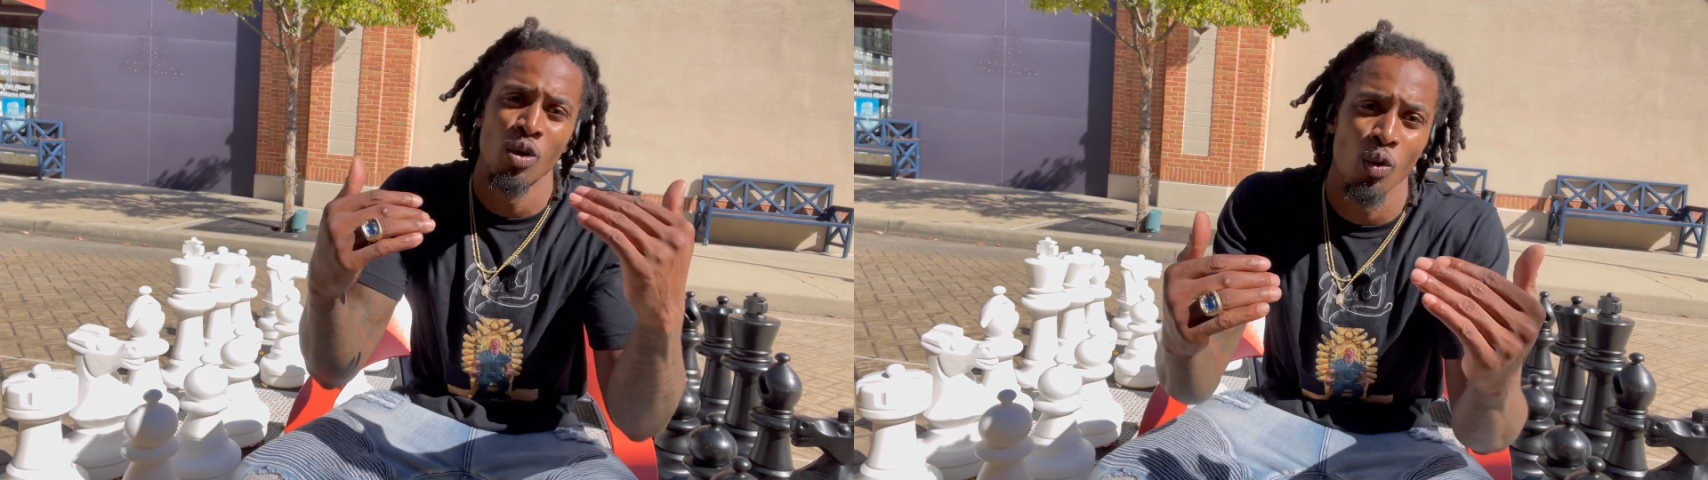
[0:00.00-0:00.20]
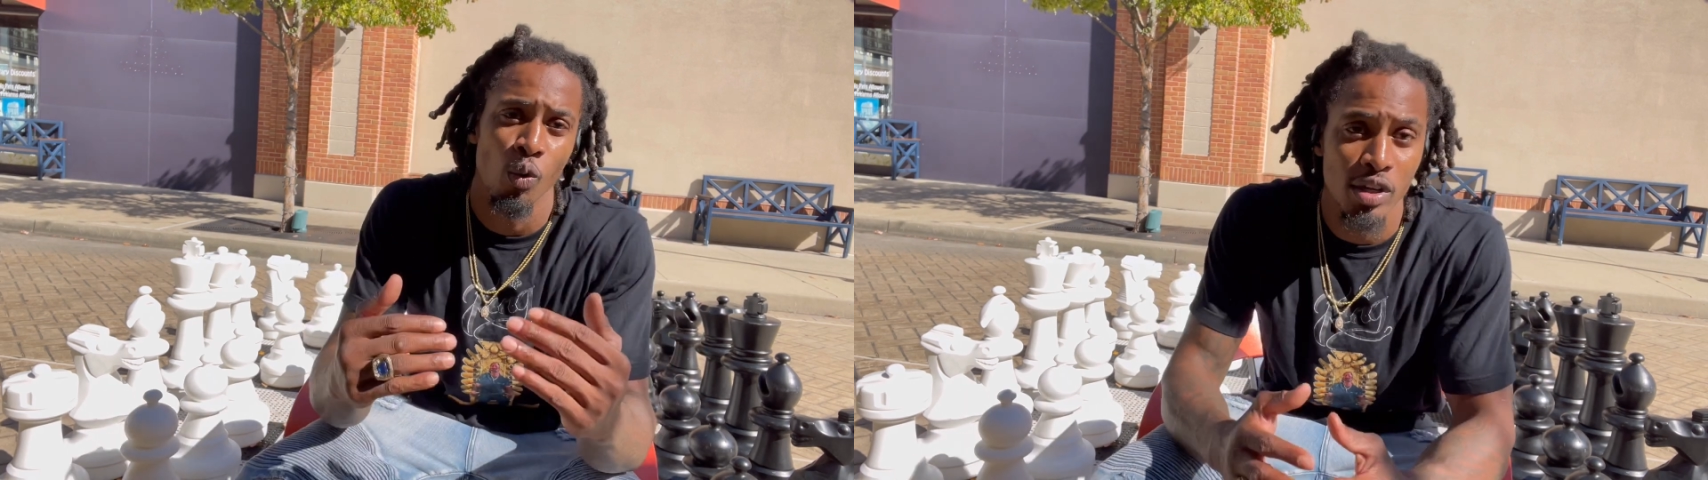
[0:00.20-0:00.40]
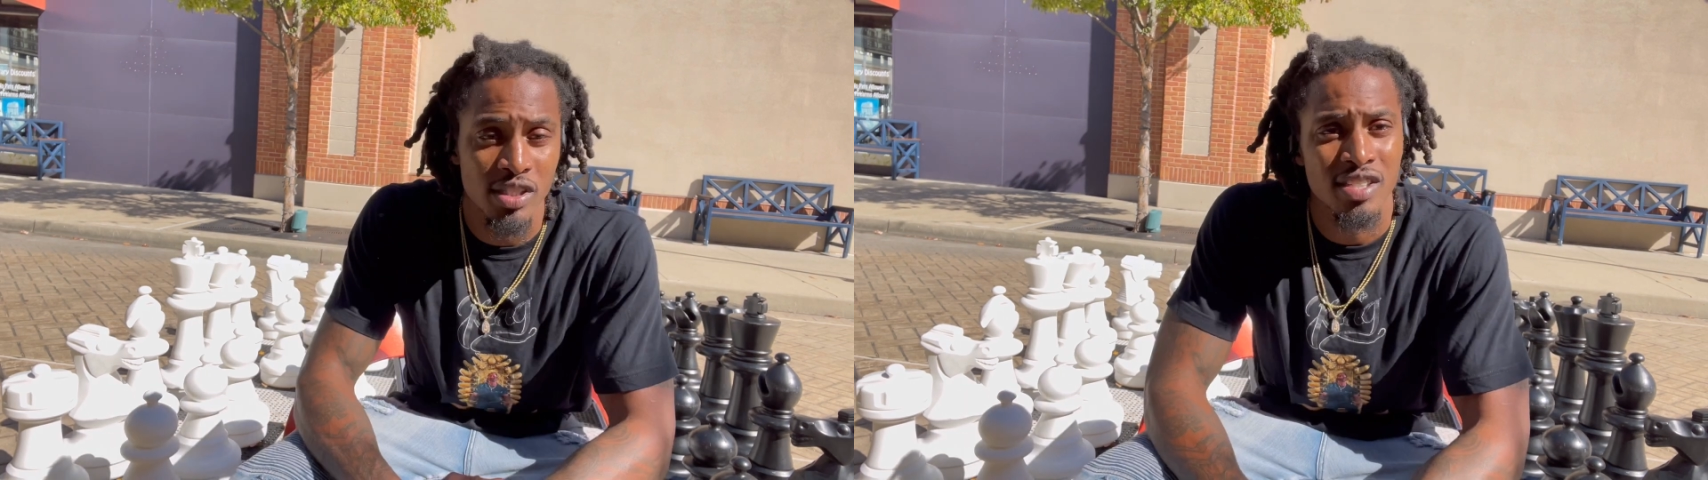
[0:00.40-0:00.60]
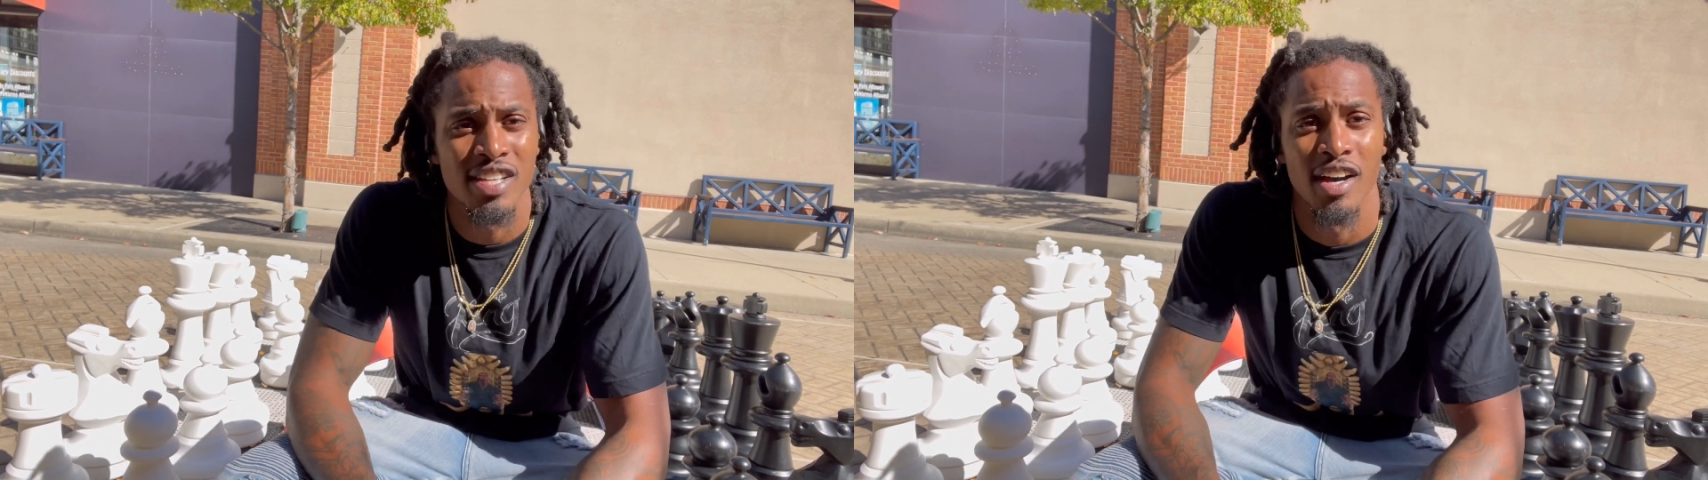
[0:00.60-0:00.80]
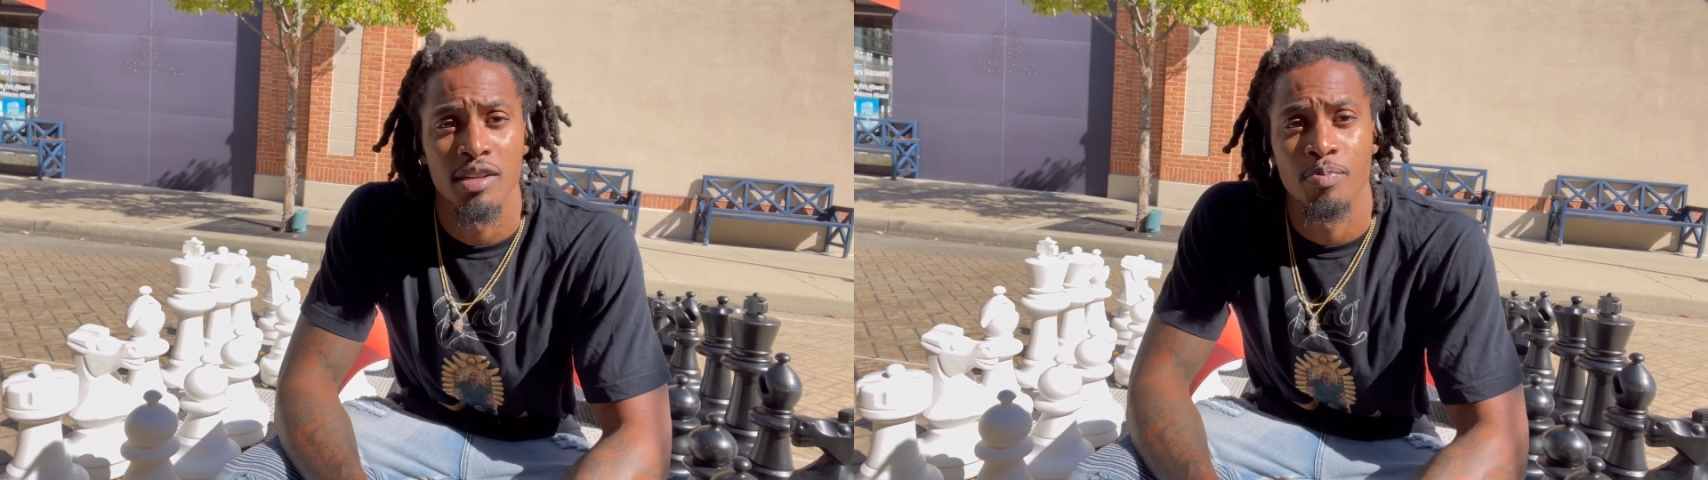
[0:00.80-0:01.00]
with your
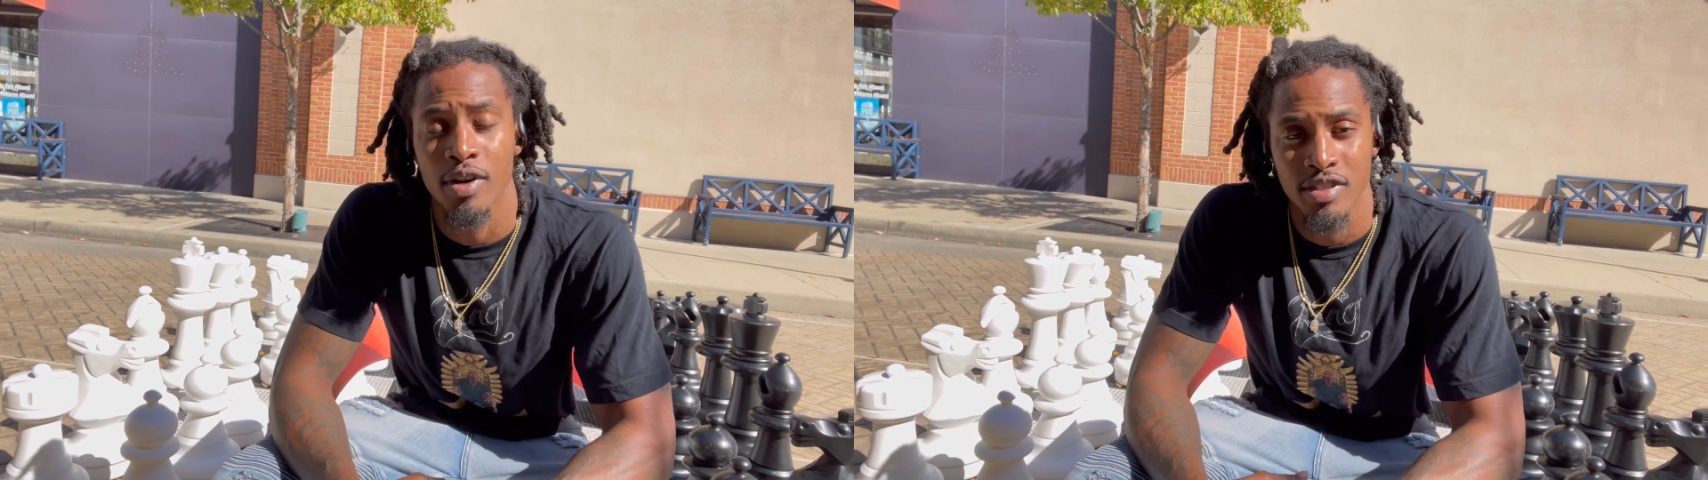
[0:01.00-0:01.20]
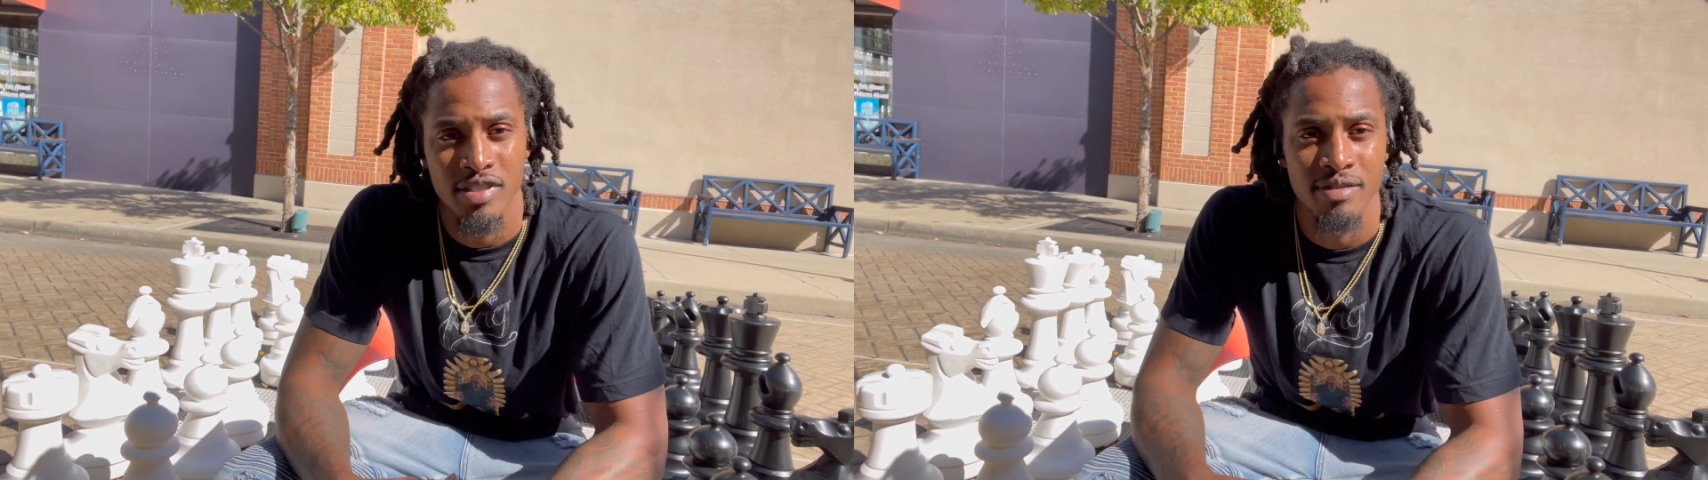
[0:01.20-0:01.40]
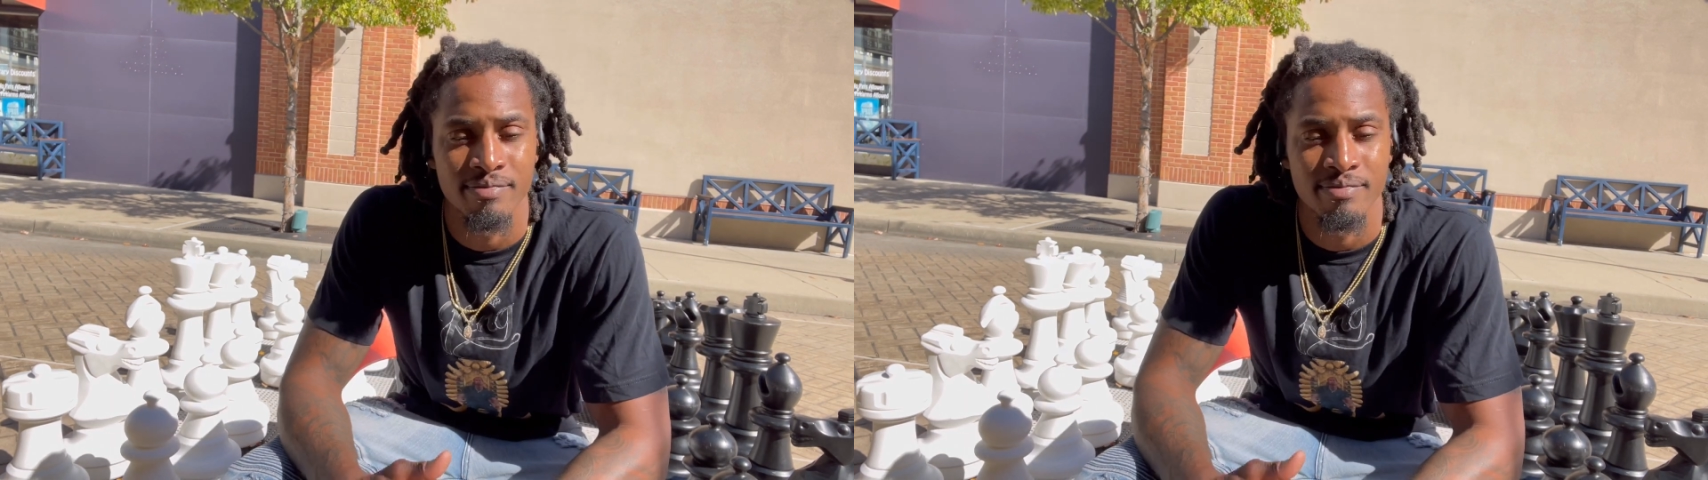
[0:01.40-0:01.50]
salesperson.